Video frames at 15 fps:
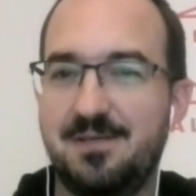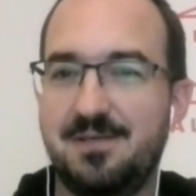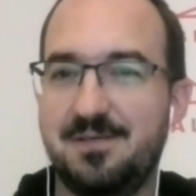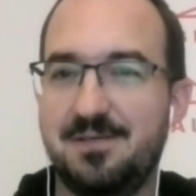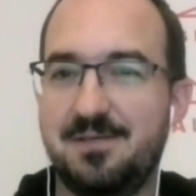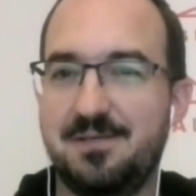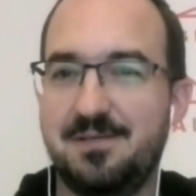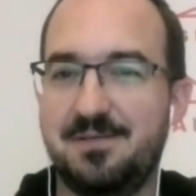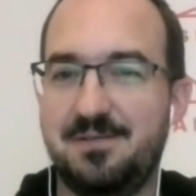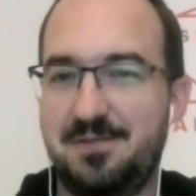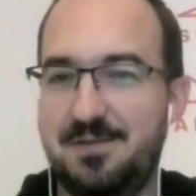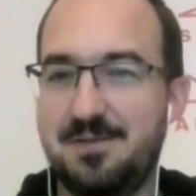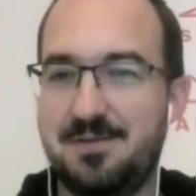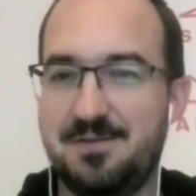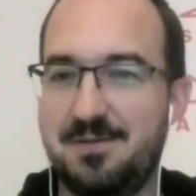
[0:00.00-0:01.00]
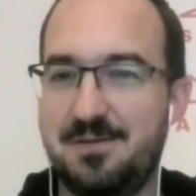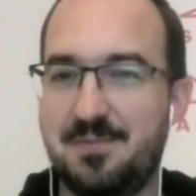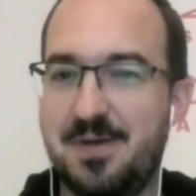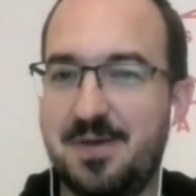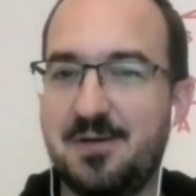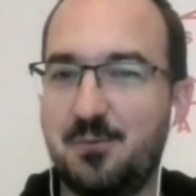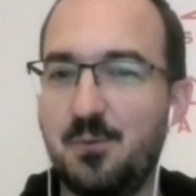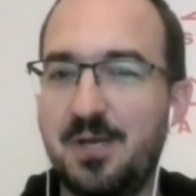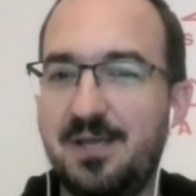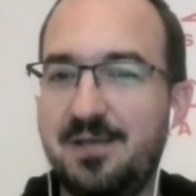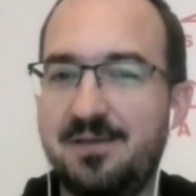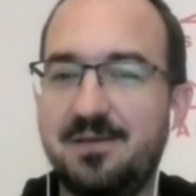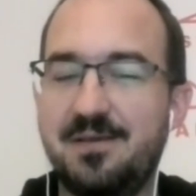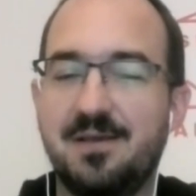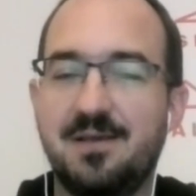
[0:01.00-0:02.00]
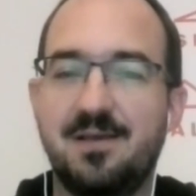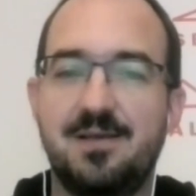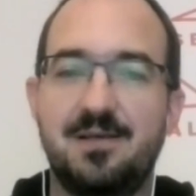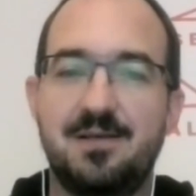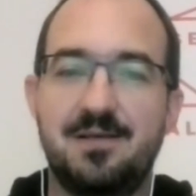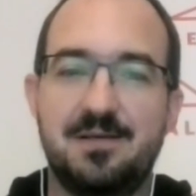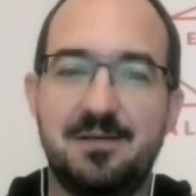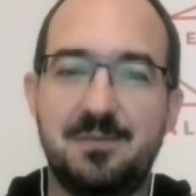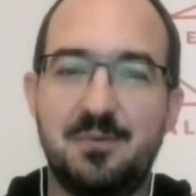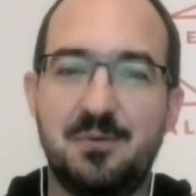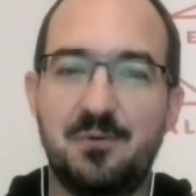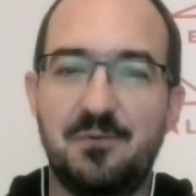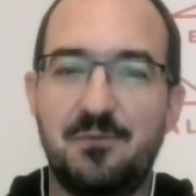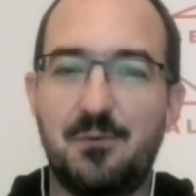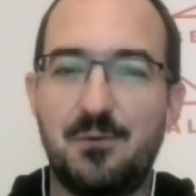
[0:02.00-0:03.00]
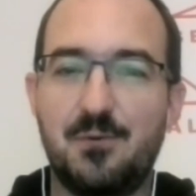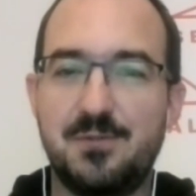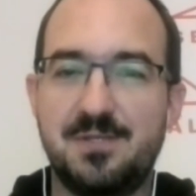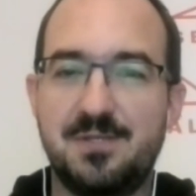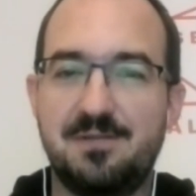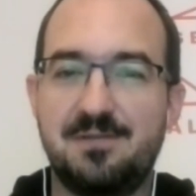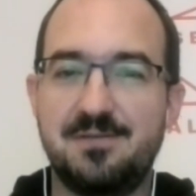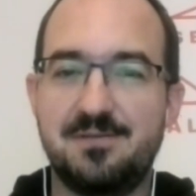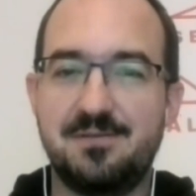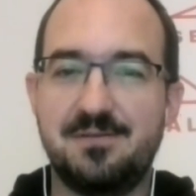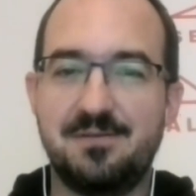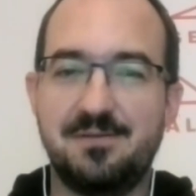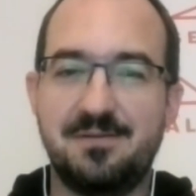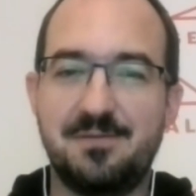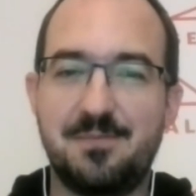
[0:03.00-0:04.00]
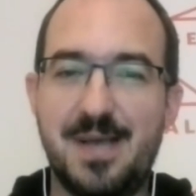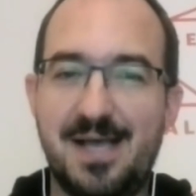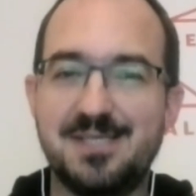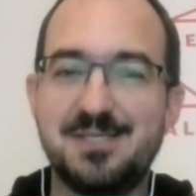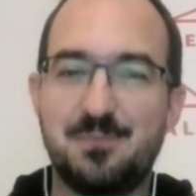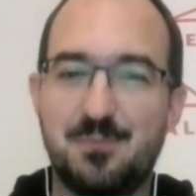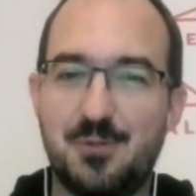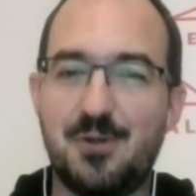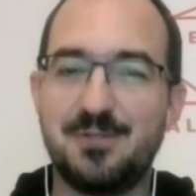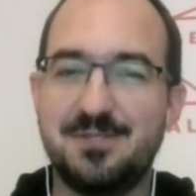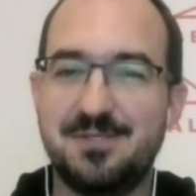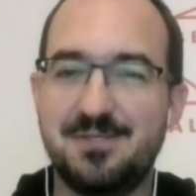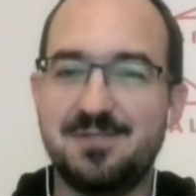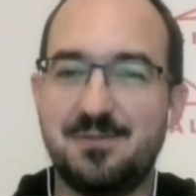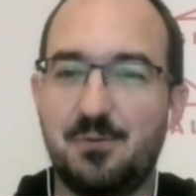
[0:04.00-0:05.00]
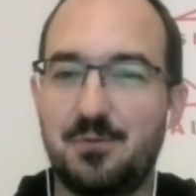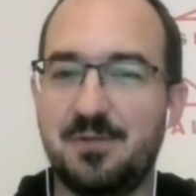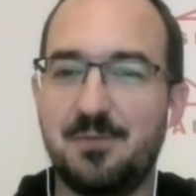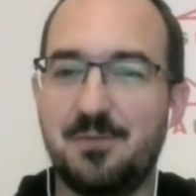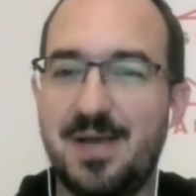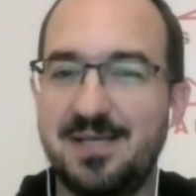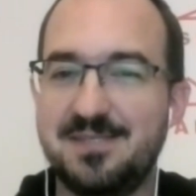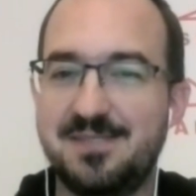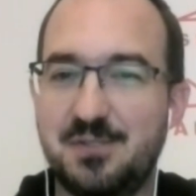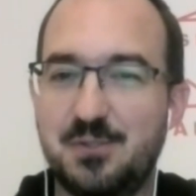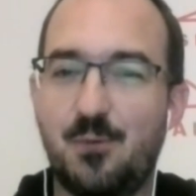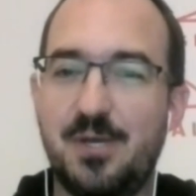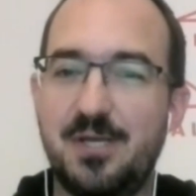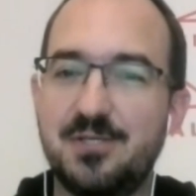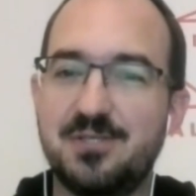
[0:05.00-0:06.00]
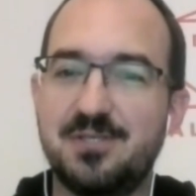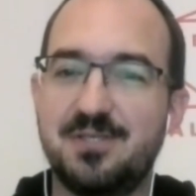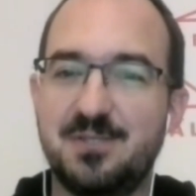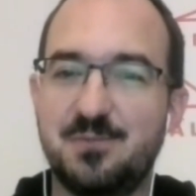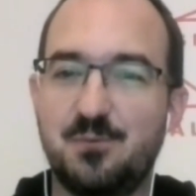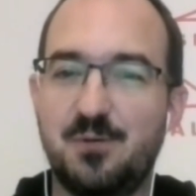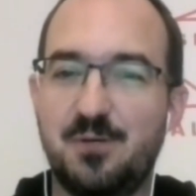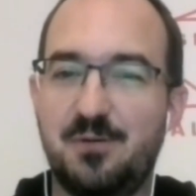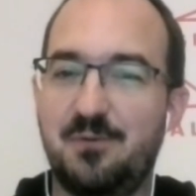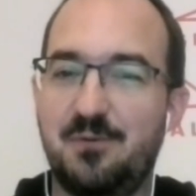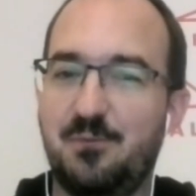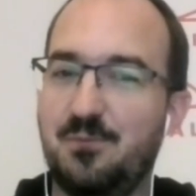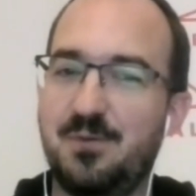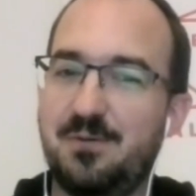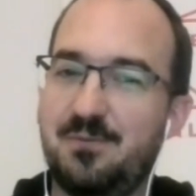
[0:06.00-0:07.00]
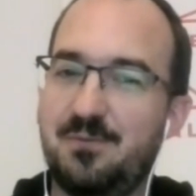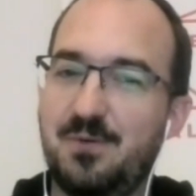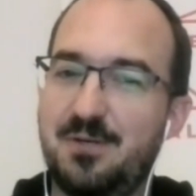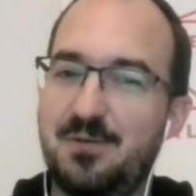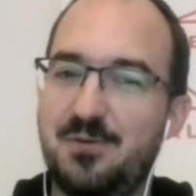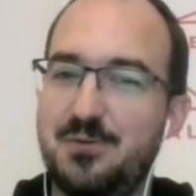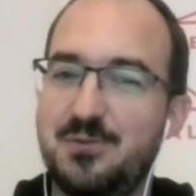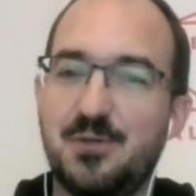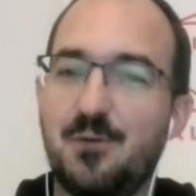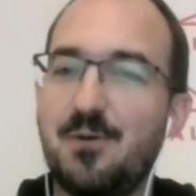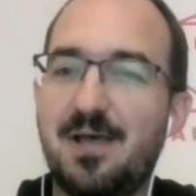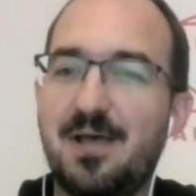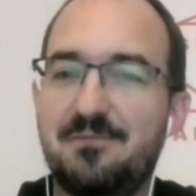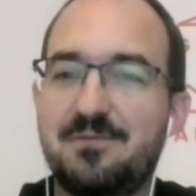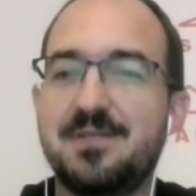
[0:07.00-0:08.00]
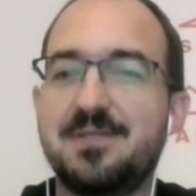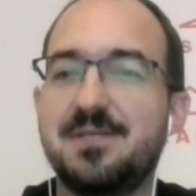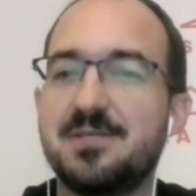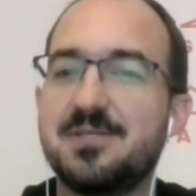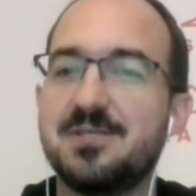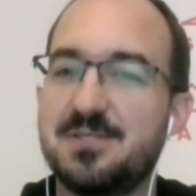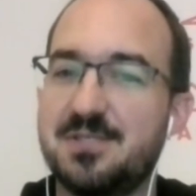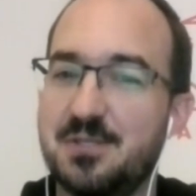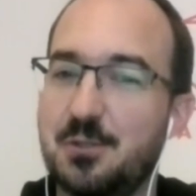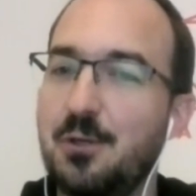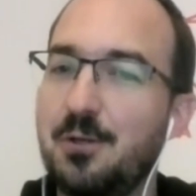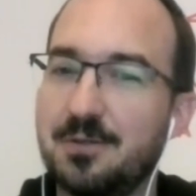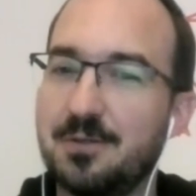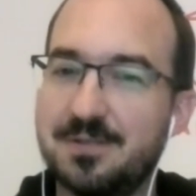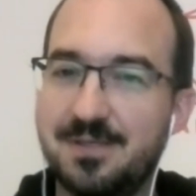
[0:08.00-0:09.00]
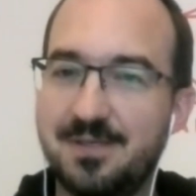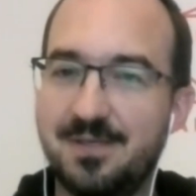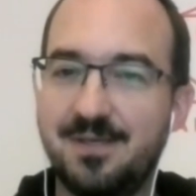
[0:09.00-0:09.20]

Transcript: in a better way. But of course, that the best process or the best situation is when you don't have deductions at all.